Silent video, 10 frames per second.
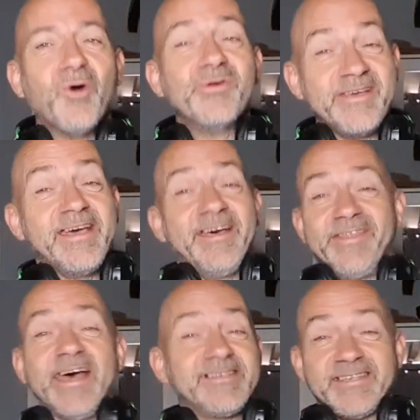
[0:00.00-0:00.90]
Oh, yeah.
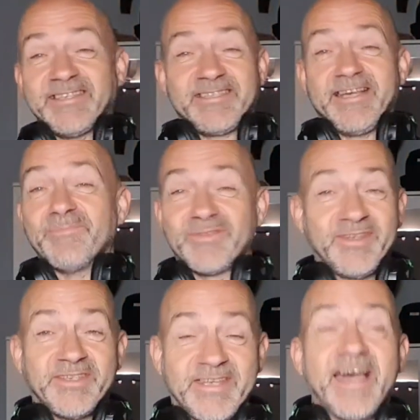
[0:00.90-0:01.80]
That just sums
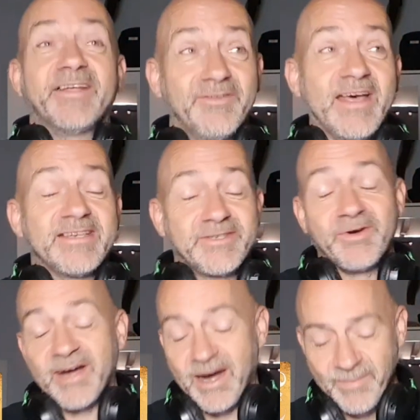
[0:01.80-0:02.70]
the sound of that
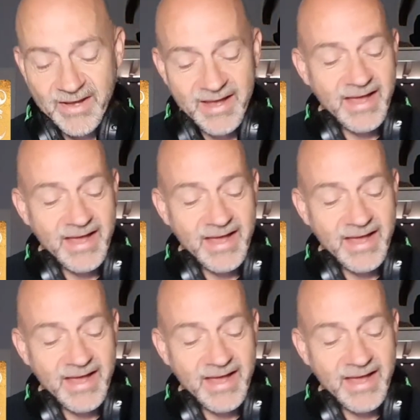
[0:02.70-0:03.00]
song up.